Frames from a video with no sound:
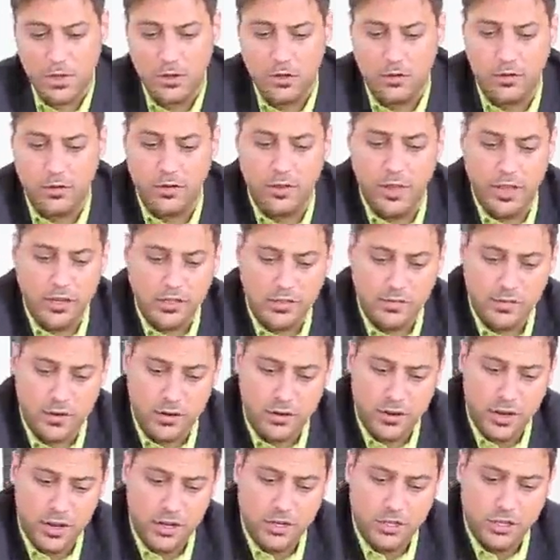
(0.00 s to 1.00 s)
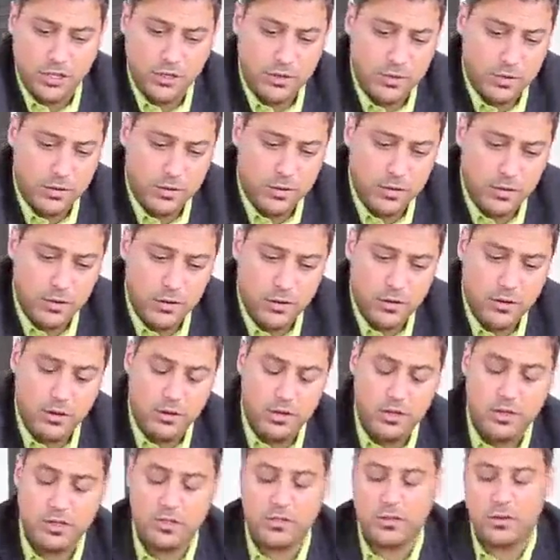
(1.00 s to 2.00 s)
The next variation
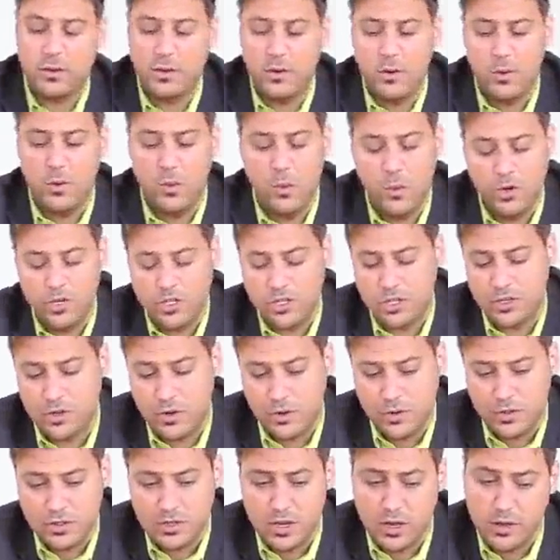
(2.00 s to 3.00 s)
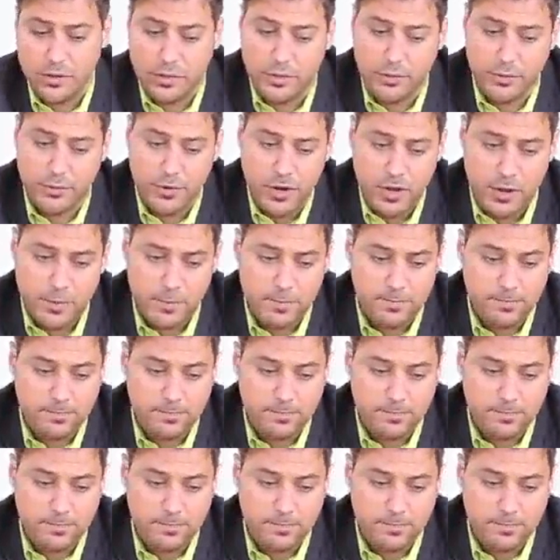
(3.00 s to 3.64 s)
is which stones are 3.